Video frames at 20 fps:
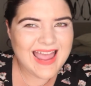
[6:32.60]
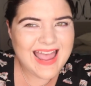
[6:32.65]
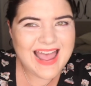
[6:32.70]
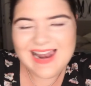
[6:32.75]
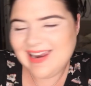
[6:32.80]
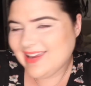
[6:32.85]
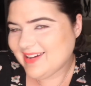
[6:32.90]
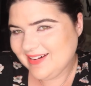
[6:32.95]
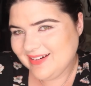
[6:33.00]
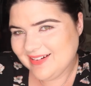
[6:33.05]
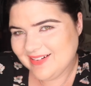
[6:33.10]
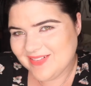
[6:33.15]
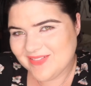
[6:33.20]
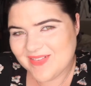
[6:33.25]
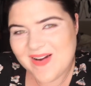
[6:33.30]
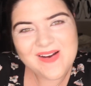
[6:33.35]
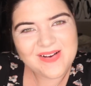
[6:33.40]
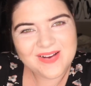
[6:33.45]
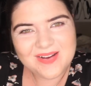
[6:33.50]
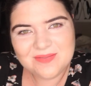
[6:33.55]
Hello,
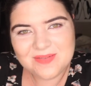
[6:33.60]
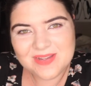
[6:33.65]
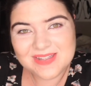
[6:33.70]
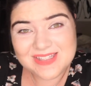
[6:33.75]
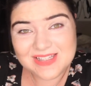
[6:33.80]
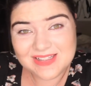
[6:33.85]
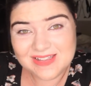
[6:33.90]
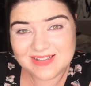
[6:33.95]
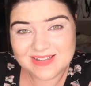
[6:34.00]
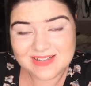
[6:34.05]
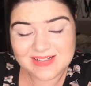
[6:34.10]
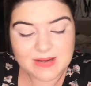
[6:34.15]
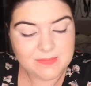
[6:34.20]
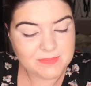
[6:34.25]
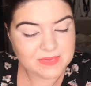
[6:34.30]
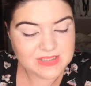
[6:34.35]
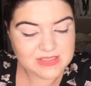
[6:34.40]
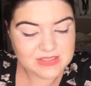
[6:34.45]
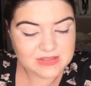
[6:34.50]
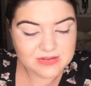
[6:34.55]
welcome to look
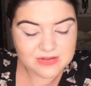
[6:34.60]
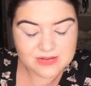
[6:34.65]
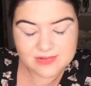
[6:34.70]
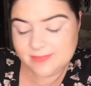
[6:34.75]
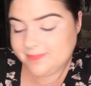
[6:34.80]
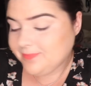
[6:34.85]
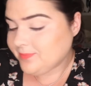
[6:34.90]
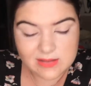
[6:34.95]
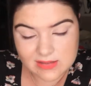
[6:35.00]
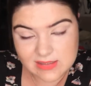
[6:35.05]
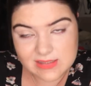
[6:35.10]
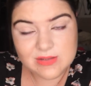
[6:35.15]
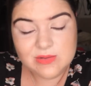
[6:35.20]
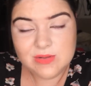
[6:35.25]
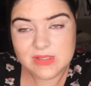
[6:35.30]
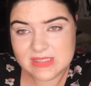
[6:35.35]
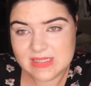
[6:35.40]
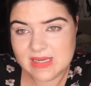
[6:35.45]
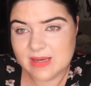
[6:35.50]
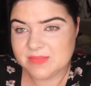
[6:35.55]
number two. It's
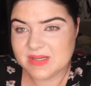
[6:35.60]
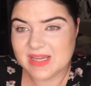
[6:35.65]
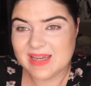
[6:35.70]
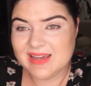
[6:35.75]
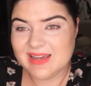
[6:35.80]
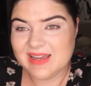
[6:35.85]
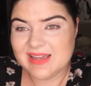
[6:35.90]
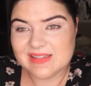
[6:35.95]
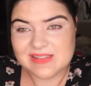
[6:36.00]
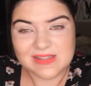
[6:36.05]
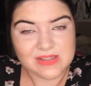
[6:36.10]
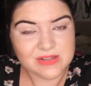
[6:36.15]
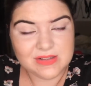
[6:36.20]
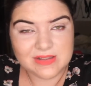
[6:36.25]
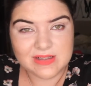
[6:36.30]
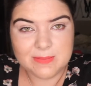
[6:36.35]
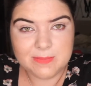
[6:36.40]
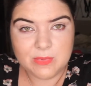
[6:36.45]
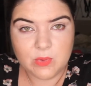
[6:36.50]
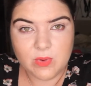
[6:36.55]
still the same day as
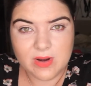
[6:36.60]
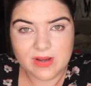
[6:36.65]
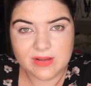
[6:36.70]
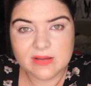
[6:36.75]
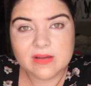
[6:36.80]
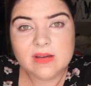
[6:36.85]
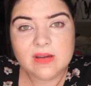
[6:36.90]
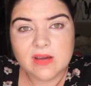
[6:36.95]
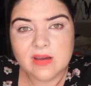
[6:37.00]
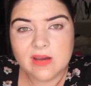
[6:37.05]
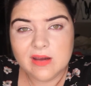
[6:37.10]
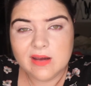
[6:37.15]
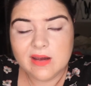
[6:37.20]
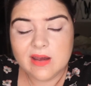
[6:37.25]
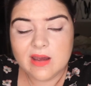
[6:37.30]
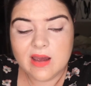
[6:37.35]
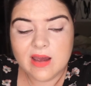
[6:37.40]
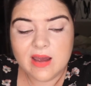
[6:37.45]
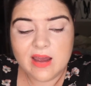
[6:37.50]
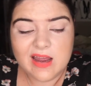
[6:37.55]
look number one.
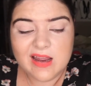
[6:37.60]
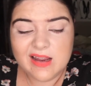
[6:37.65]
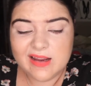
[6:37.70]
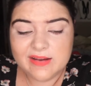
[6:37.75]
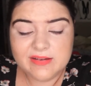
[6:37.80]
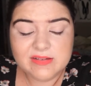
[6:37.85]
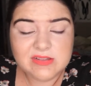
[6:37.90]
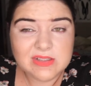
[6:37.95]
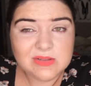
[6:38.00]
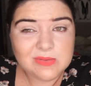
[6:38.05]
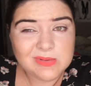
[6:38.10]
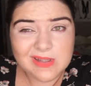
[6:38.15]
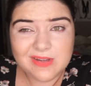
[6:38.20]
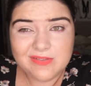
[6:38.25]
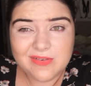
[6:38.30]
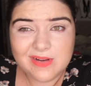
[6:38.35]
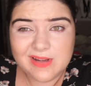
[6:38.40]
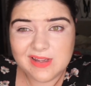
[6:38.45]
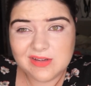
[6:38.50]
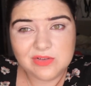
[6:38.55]
I just
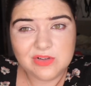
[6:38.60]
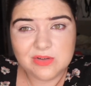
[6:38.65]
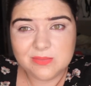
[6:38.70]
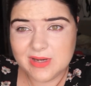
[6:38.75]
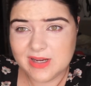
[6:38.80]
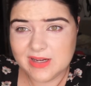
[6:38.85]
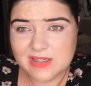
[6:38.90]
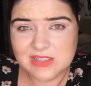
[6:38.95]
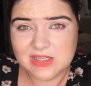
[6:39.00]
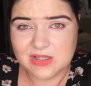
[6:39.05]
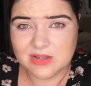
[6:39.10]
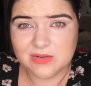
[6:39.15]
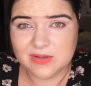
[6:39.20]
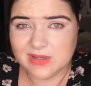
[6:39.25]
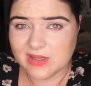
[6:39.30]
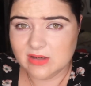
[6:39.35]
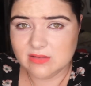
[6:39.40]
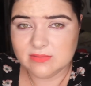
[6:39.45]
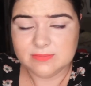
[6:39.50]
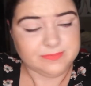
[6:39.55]
really felt like doing my eyeshadow
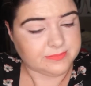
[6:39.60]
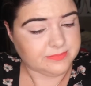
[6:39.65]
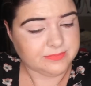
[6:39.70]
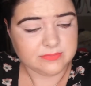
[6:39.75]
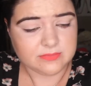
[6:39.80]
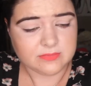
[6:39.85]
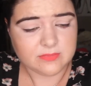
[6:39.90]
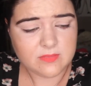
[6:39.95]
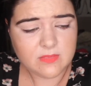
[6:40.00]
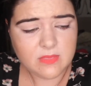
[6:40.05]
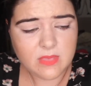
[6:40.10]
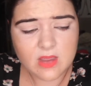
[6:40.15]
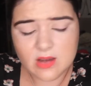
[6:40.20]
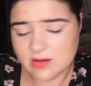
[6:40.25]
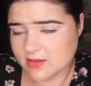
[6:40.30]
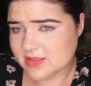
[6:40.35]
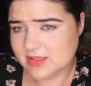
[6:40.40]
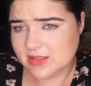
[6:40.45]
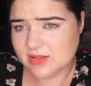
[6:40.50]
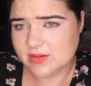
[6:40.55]
again.
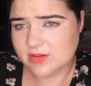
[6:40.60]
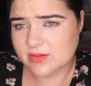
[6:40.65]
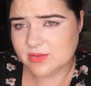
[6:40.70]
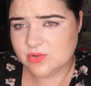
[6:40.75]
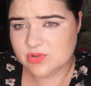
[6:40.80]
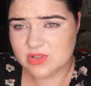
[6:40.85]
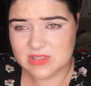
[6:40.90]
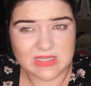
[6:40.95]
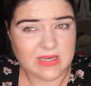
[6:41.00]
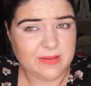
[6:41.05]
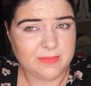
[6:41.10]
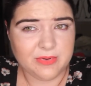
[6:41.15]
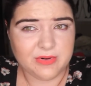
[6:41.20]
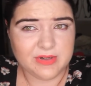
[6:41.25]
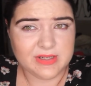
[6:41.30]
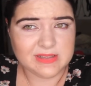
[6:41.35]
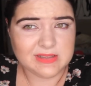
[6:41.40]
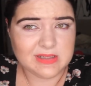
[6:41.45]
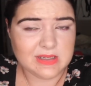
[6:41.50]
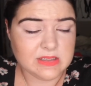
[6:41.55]
So all the same
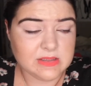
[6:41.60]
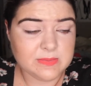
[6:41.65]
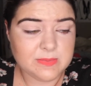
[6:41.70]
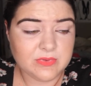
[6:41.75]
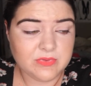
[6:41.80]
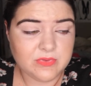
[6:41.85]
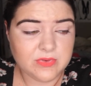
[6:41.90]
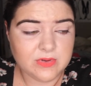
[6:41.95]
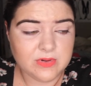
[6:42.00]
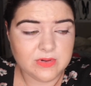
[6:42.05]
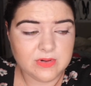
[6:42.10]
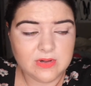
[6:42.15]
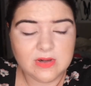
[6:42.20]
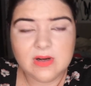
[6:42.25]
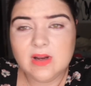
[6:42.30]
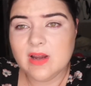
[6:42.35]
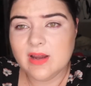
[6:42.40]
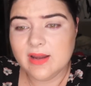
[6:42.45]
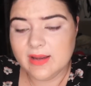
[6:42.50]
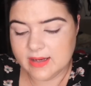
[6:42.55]
products as before,
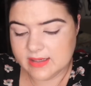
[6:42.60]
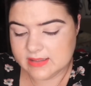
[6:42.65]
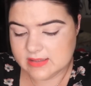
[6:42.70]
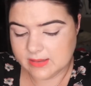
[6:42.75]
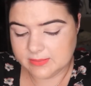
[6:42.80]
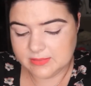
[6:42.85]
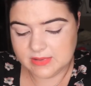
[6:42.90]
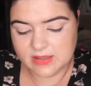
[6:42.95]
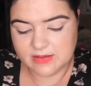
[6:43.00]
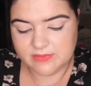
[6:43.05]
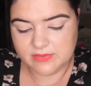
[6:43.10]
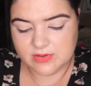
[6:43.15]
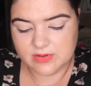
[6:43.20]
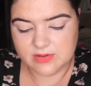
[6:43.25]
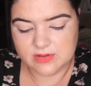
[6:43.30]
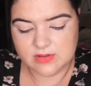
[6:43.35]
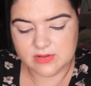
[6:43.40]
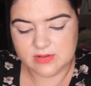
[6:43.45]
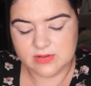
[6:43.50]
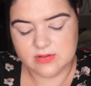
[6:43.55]
except I've
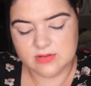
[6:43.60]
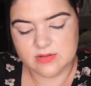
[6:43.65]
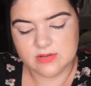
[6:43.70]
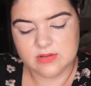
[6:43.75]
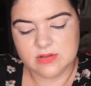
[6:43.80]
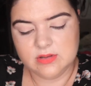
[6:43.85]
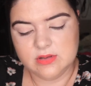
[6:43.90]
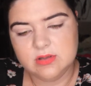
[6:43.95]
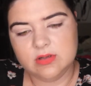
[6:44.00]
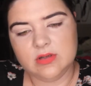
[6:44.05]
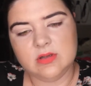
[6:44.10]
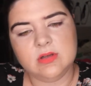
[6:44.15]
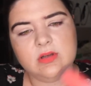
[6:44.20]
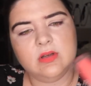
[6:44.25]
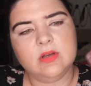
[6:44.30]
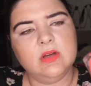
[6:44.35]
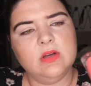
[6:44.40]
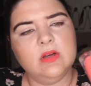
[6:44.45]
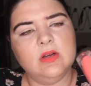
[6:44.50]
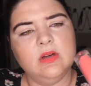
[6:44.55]
got the
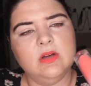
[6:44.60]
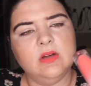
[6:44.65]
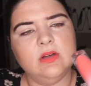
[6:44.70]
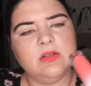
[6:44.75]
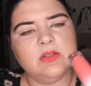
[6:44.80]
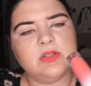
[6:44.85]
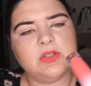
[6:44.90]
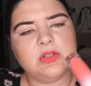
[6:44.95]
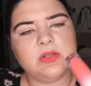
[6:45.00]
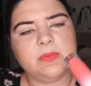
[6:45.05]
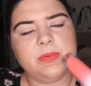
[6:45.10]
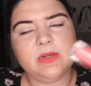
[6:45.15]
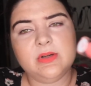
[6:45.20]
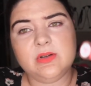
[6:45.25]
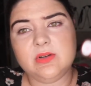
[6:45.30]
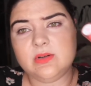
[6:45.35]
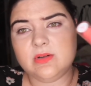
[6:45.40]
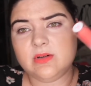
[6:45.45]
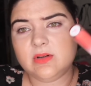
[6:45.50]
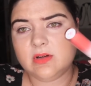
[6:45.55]
Sugar
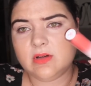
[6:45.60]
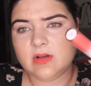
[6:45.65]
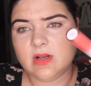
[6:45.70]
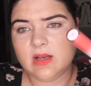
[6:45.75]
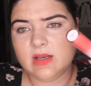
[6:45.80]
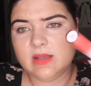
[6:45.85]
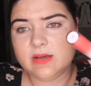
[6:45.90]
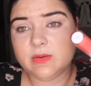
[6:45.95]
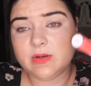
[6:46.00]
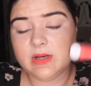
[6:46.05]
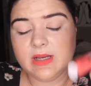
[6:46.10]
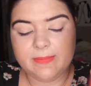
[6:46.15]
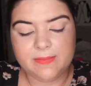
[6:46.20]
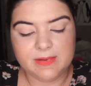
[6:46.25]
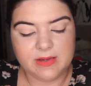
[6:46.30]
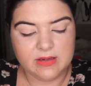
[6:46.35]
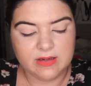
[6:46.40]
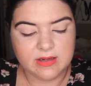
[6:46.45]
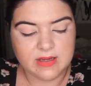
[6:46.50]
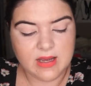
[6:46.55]
Pill, Liquid Lip
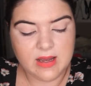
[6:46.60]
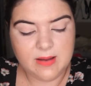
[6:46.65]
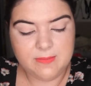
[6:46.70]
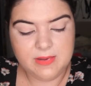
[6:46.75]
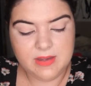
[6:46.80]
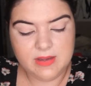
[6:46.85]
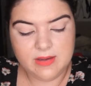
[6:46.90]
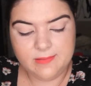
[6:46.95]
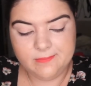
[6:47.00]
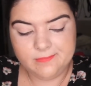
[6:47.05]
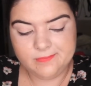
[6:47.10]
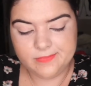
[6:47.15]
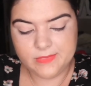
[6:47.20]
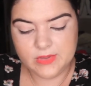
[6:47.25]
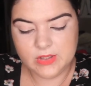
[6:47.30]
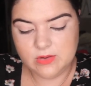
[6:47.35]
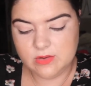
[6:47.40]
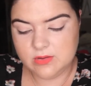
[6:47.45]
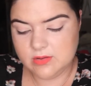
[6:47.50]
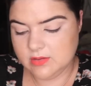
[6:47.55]
and Cubby
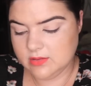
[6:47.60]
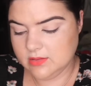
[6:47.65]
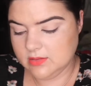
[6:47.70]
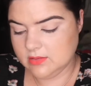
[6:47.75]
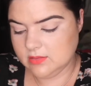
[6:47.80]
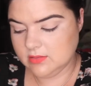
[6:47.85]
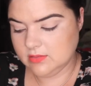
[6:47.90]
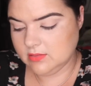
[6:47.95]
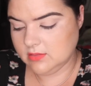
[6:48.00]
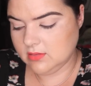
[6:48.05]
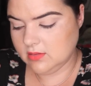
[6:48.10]
on.